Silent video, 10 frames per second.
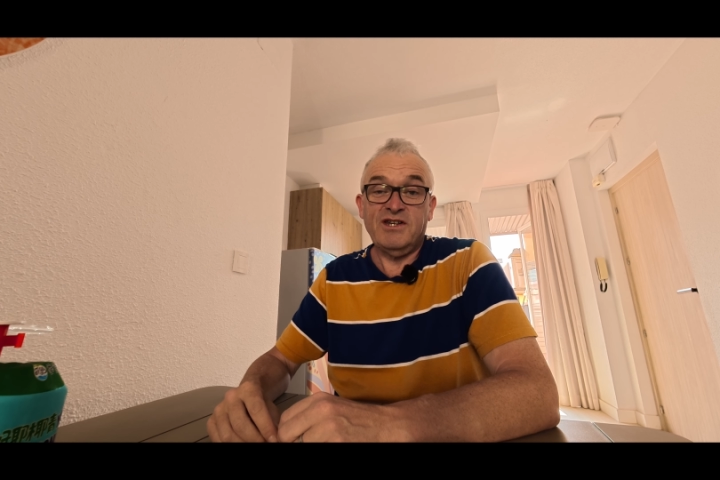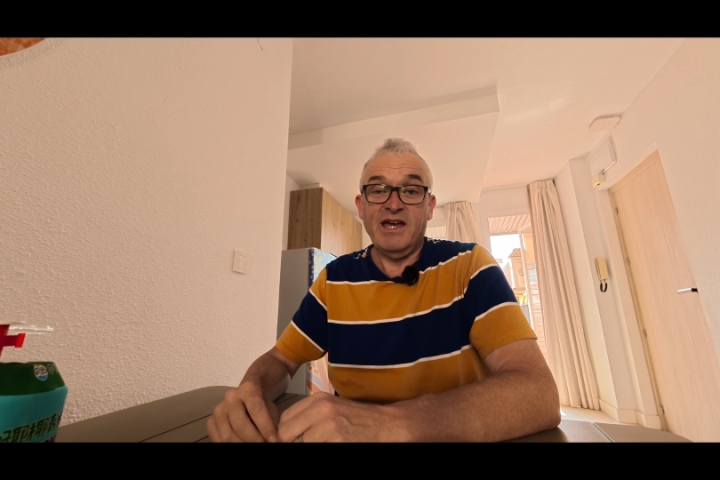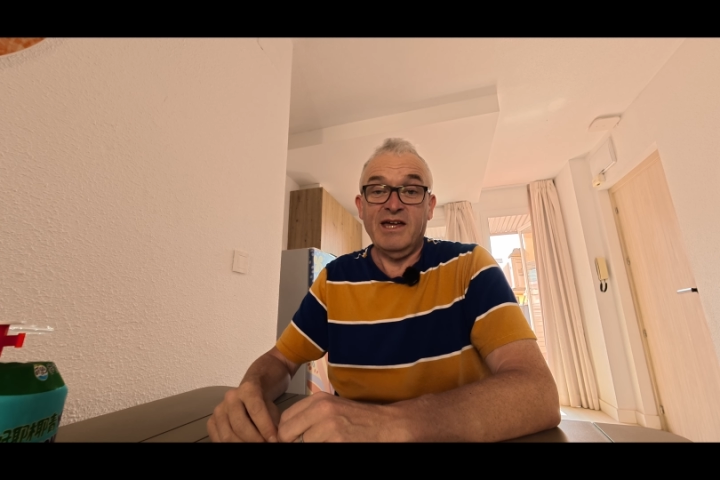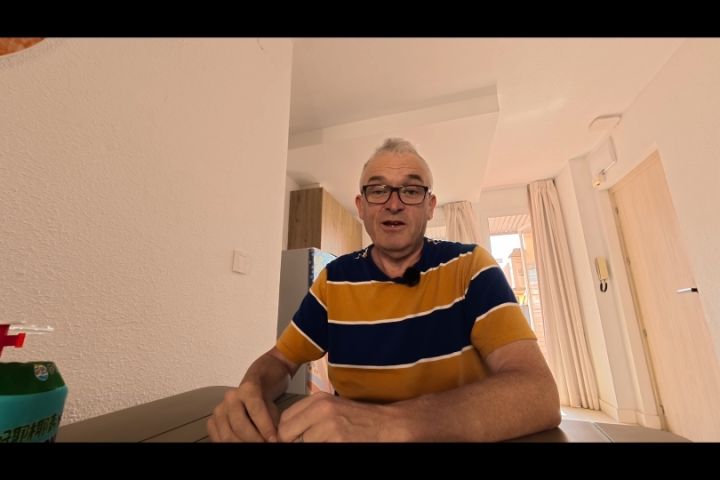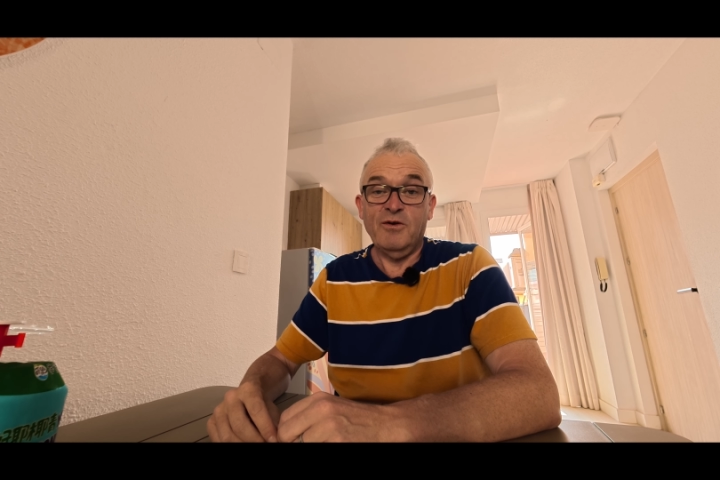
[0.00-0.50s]

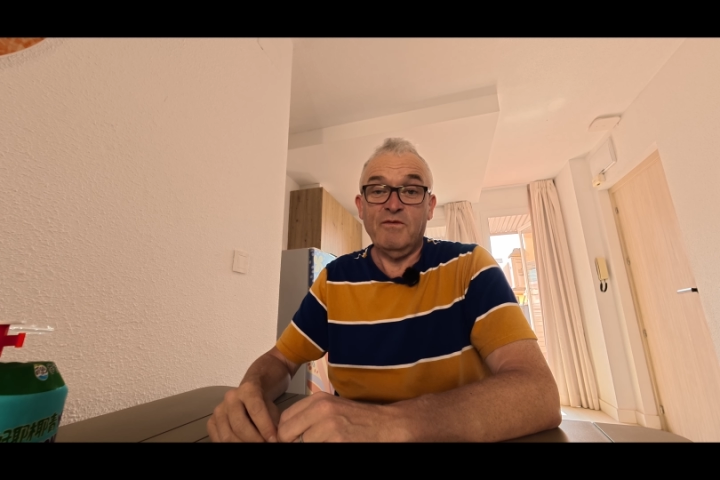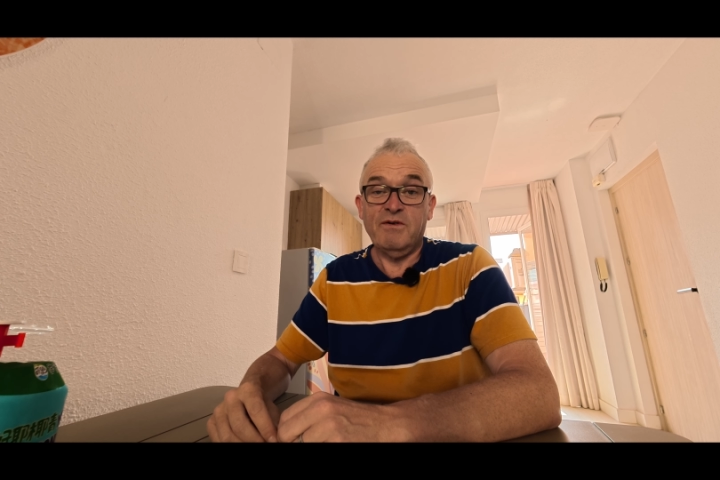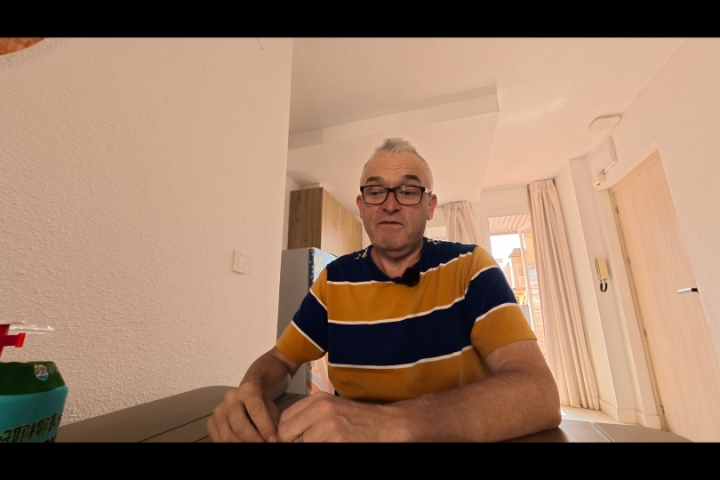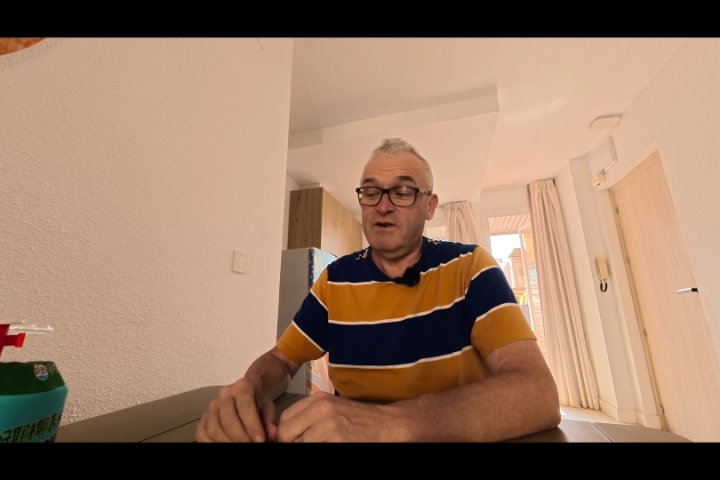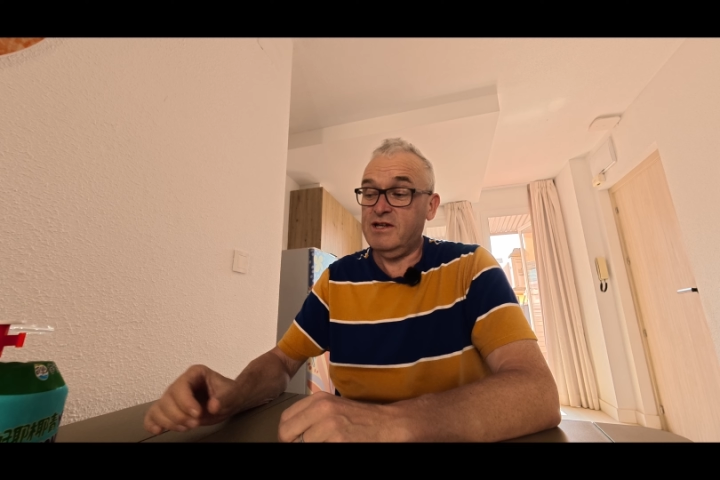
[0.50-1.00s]
high and low
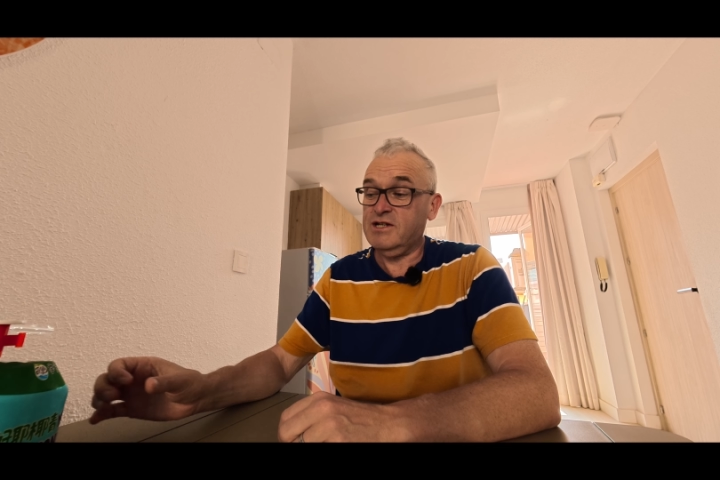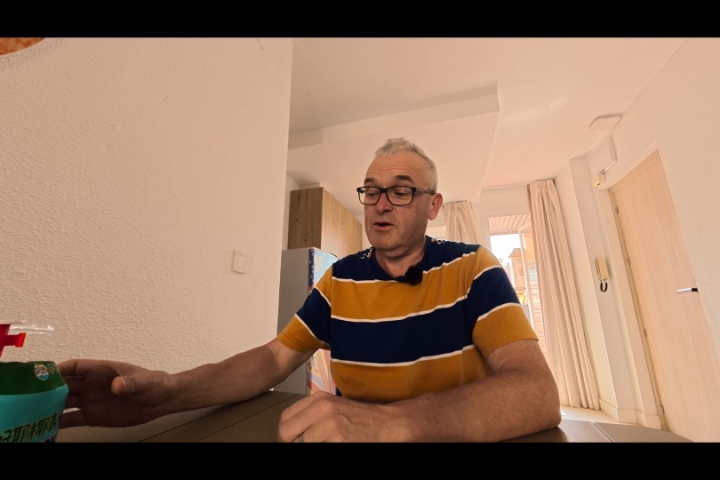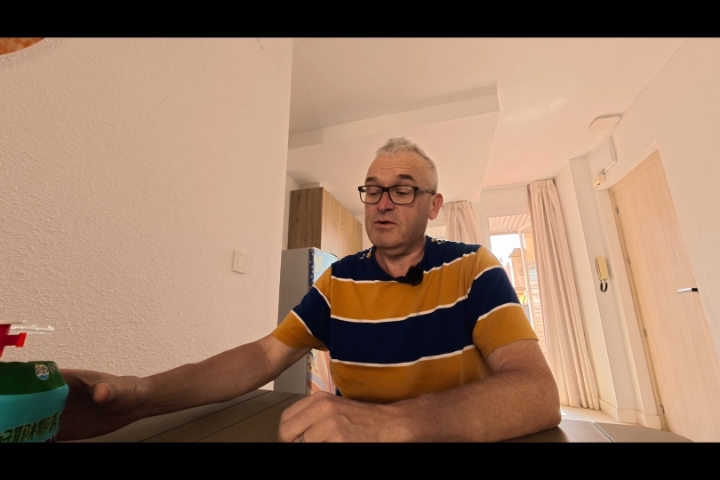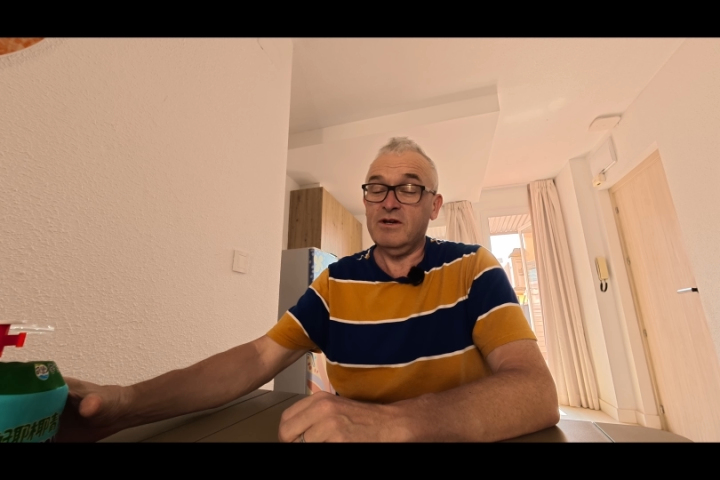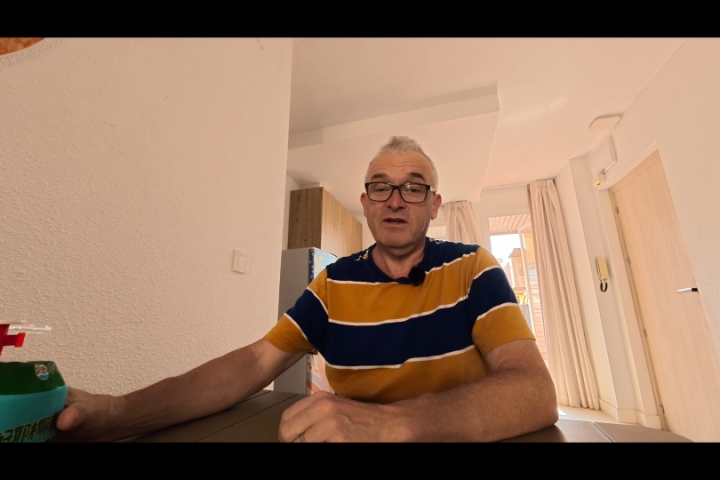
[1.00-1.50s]
for fresh
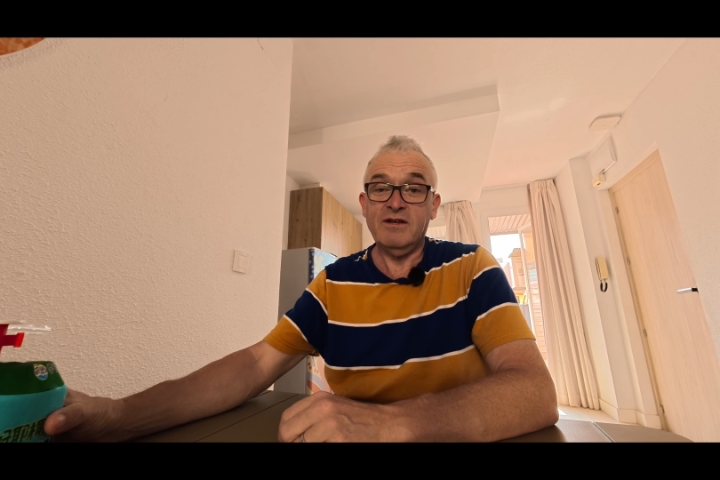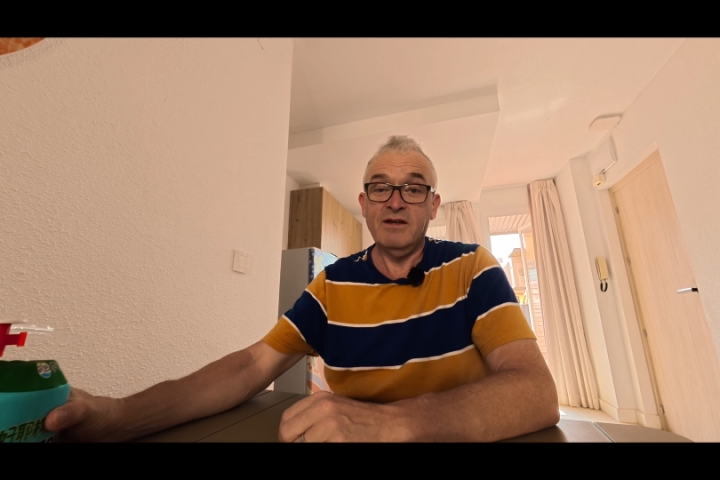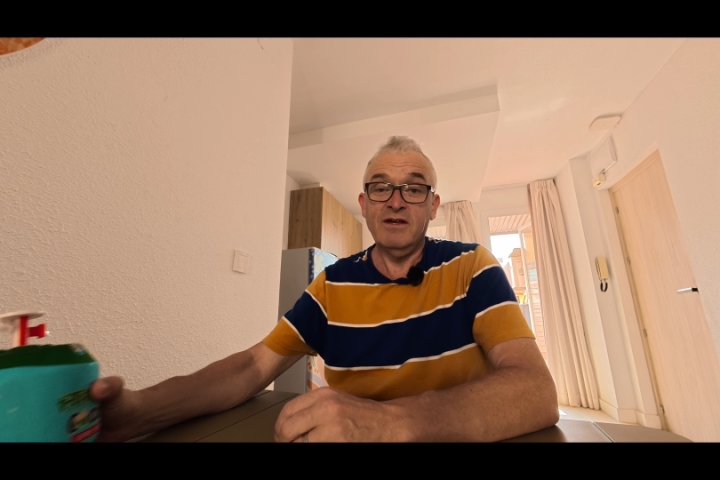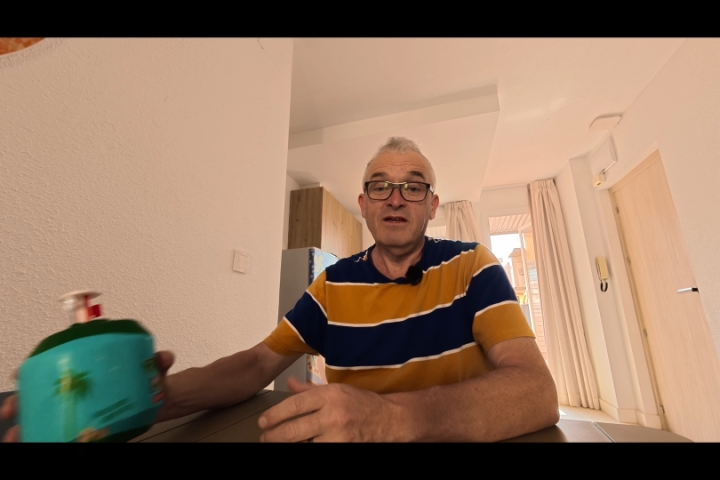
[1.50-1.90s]
coconut.